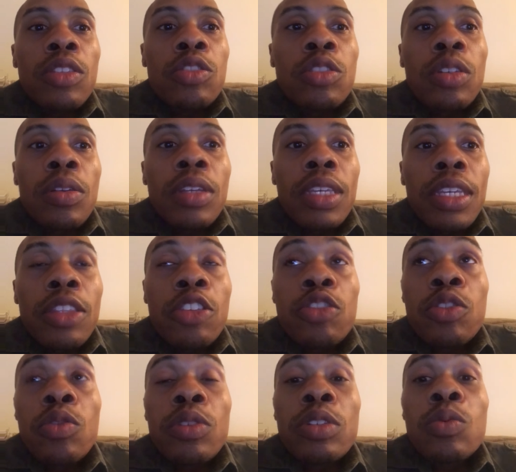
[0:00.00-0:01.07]
to get the
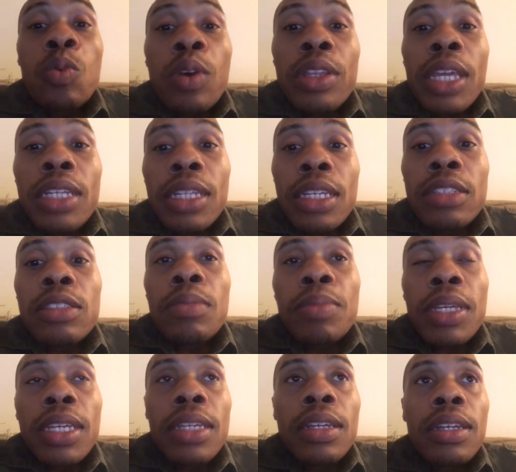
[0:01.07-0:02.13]
students where they need to
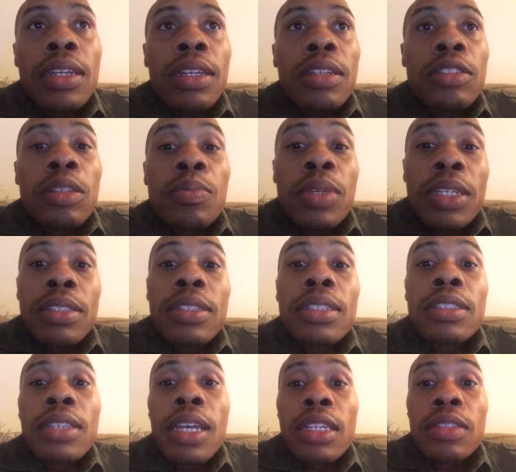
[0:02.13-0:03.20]
be
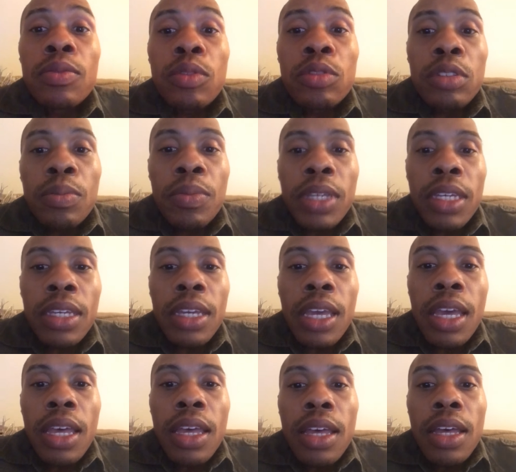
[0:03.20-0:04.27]
successful, to be
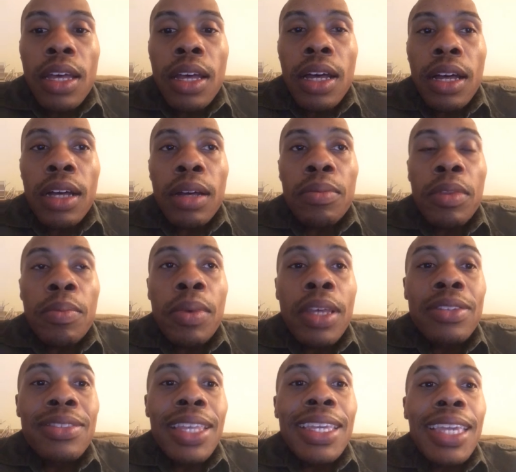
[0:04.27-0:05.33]
the
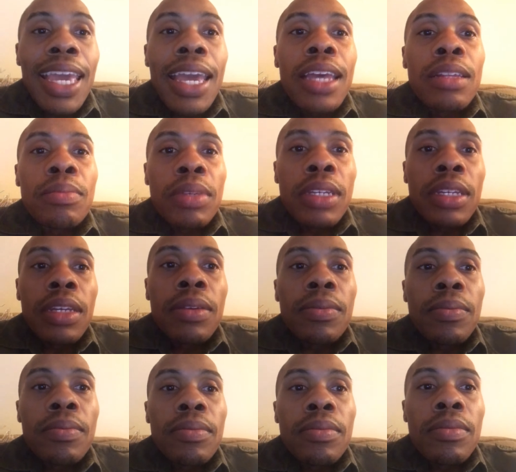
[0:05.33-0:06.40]
best they can be.
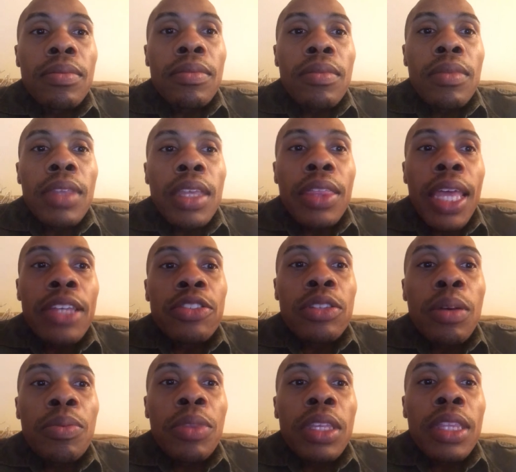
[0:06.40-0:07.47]
And that's
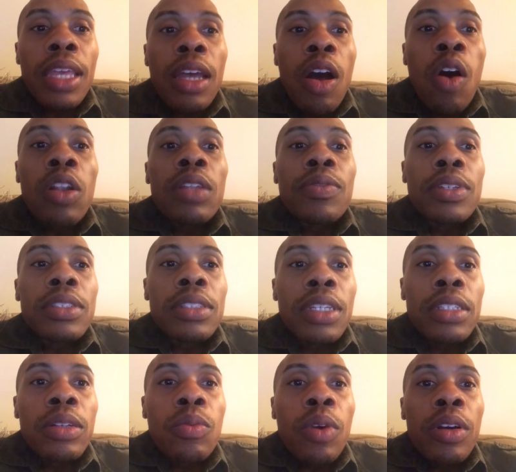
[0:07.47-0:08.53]
something that all of us need
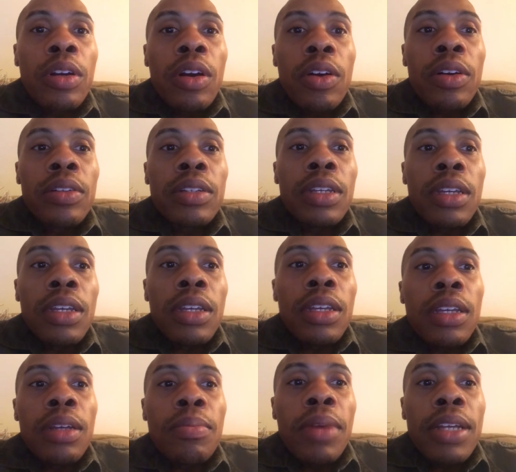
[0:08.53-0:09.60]
to work on,
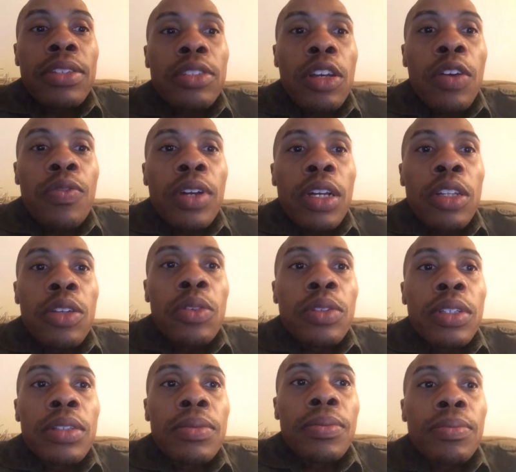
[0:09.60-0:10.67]
myself
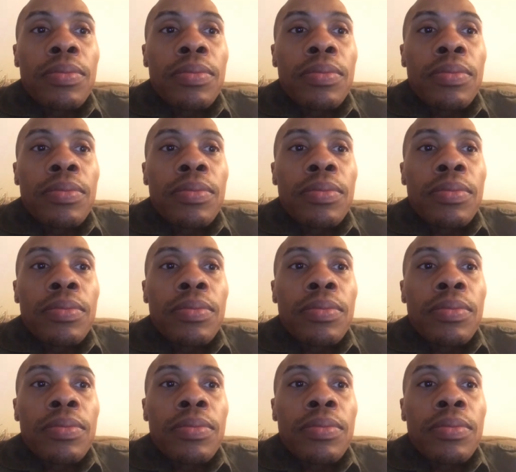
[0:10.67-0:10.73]
included.